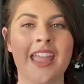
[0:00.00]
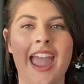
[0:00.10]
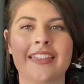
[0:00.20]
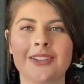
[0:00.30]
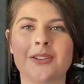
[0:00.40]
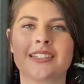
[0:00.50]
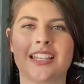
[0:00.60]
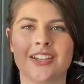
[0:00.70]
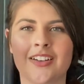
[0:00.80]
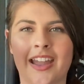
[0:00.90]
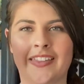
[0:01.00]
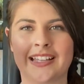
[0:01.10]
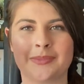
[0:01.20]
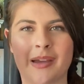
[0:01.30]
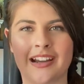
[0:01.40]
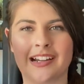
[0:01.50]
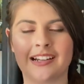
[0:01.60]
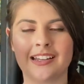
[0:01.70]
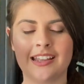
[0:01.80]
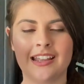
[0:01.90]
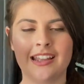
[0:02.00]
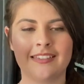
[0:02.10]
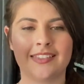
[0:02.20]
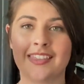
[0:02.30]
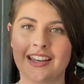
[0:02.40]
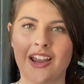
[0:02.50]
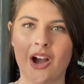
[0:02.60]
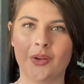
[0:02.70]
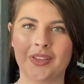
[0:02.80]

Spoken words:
And Luke's like, you're right. Like, it's better that they know.